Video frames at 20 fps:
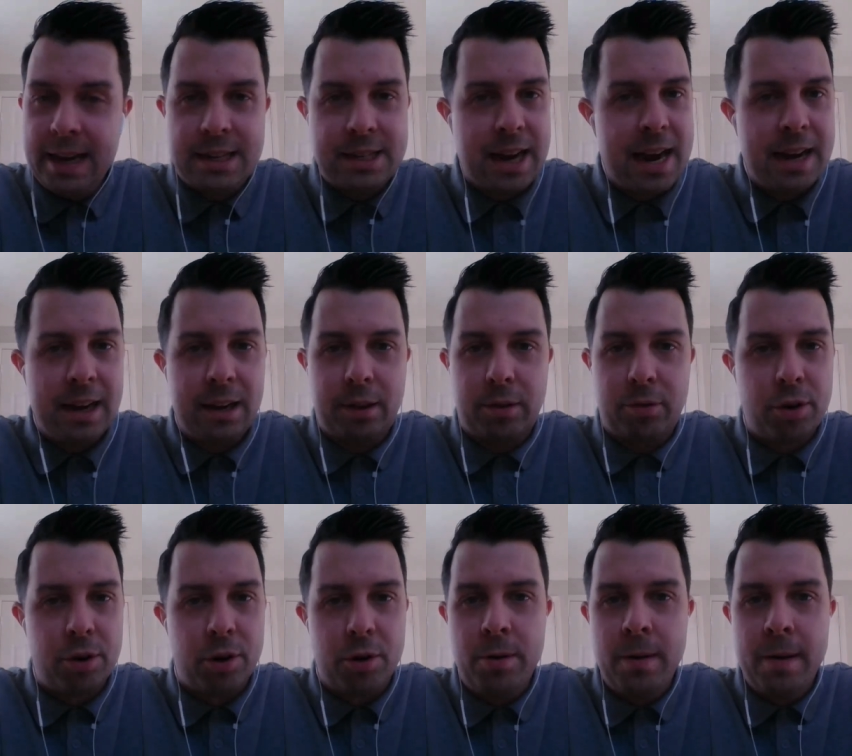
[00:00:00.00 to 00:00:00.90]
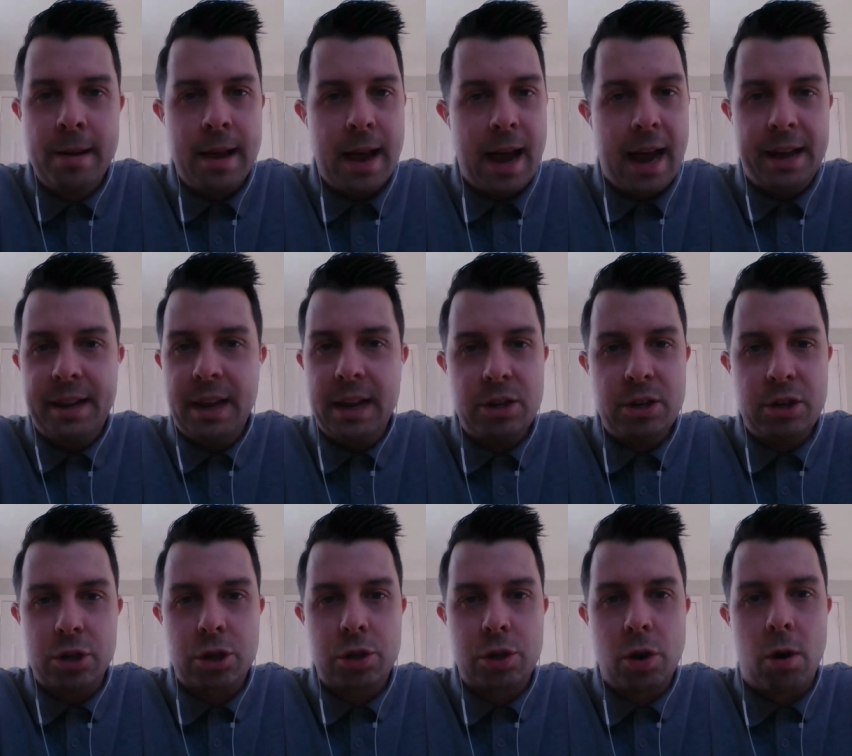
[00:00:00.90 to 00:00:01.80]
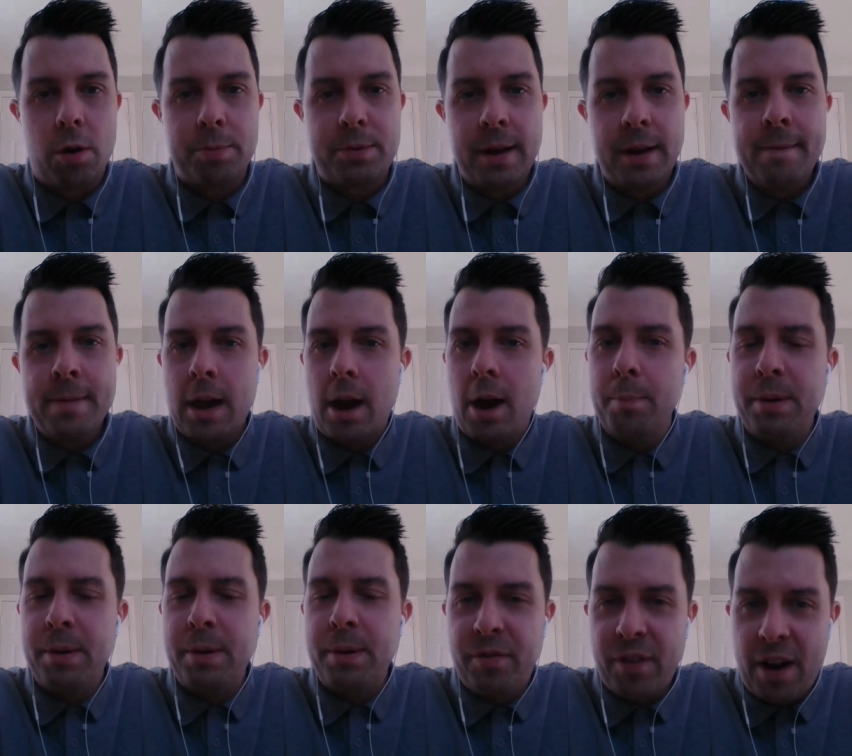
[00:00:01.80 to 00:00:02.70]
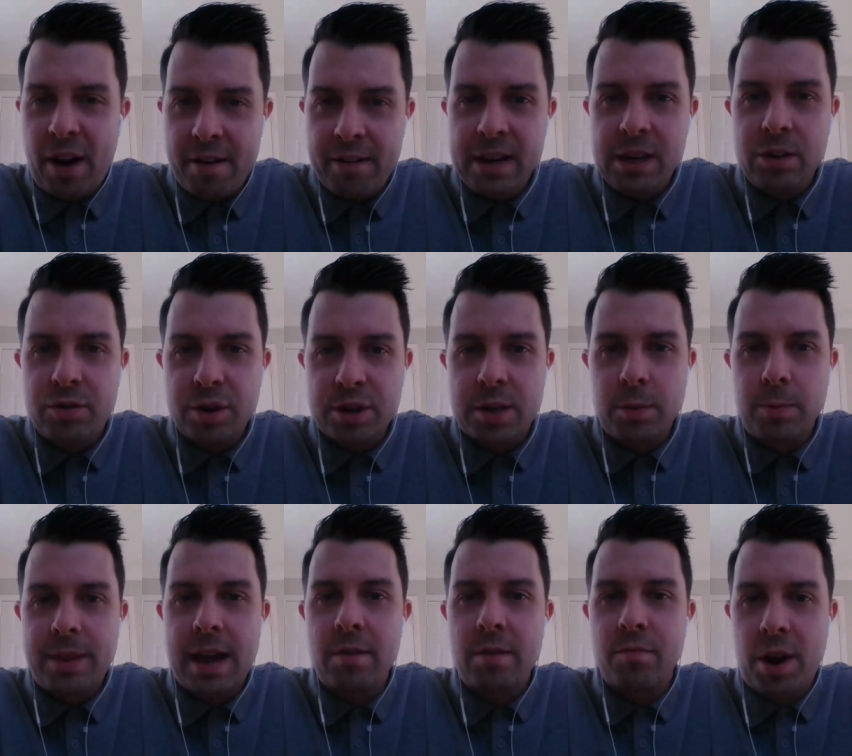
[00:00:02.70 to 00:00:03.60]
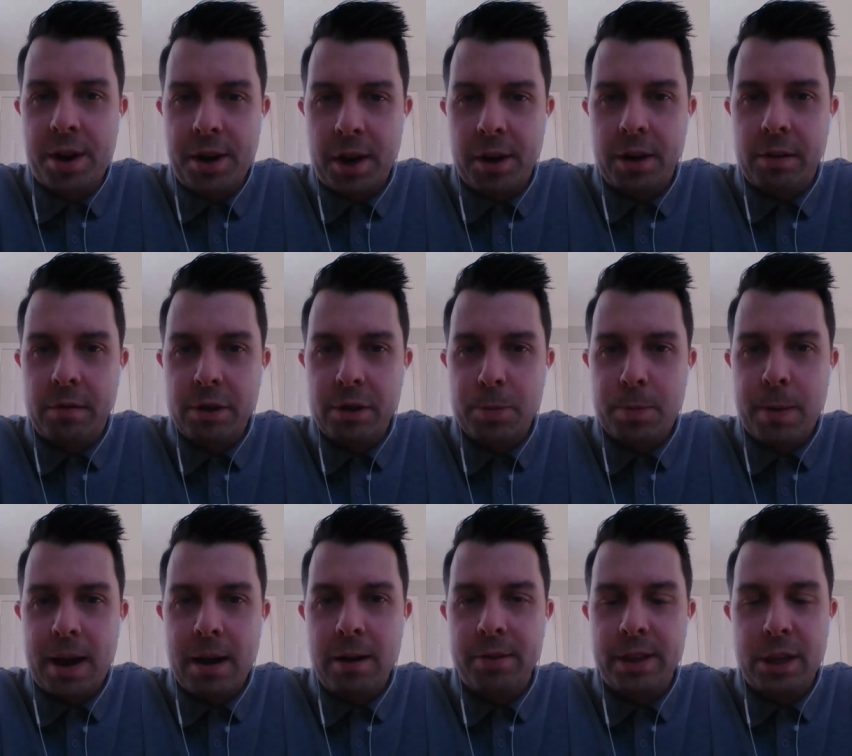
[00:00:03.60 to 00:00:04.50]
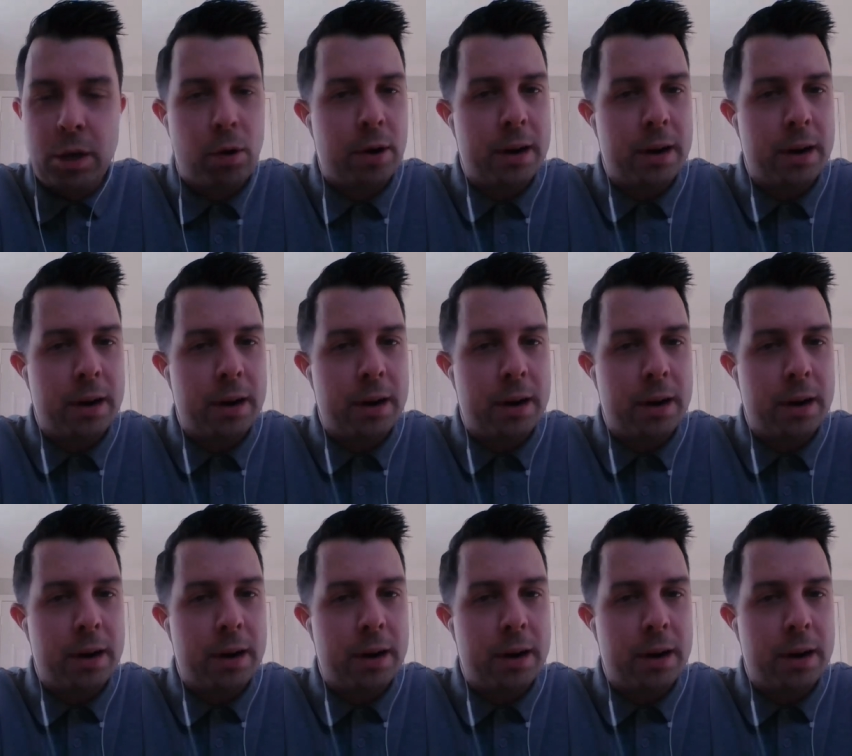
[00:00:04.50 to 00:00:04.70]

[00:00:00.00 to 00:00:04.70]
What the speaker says: He tanked through and then just stopped. I'd be very interested with that run under his belt.